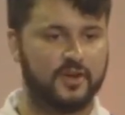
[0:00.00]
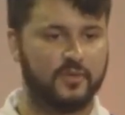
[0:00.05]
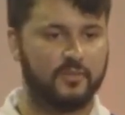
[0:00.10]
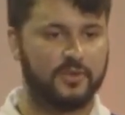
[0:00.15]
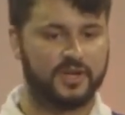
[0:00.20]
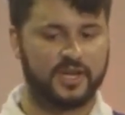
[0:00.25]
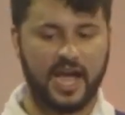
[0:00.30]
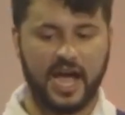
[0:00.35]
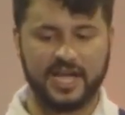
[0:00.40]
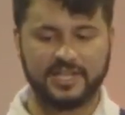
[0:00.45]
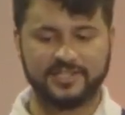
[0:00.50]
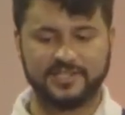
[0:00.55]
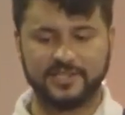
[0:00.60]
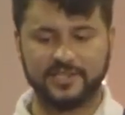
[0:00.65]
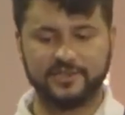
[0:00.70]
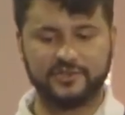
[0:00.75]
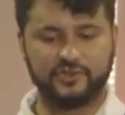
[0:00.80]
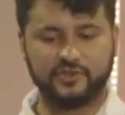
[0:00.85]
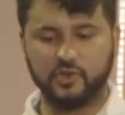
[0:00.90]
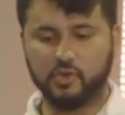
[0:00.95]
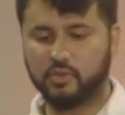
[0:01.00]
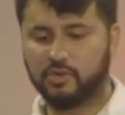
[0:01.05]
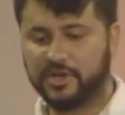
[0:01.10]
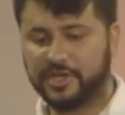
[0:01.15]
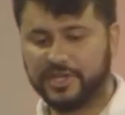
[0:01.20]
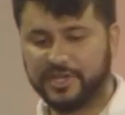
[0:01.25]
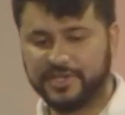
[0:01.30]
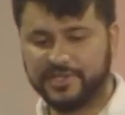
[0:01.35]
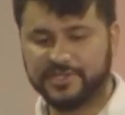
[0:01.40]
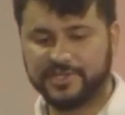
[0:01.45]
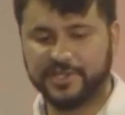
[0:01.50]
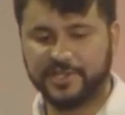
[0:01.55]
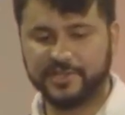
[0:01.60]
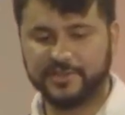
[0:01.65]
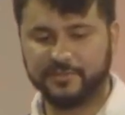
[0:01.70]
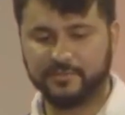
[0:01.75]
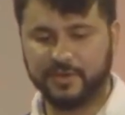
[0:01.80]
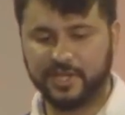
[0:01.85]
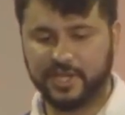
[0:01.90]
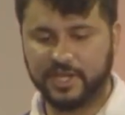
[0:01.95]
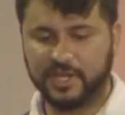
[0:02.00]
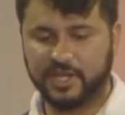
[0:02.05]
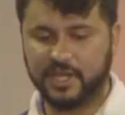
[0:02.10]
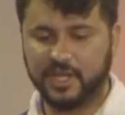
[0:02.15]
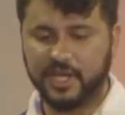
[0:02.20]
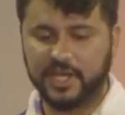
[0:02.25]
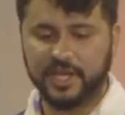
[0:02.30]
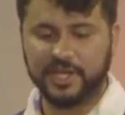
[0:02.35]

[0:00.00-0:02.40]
When God sees you or he sees me,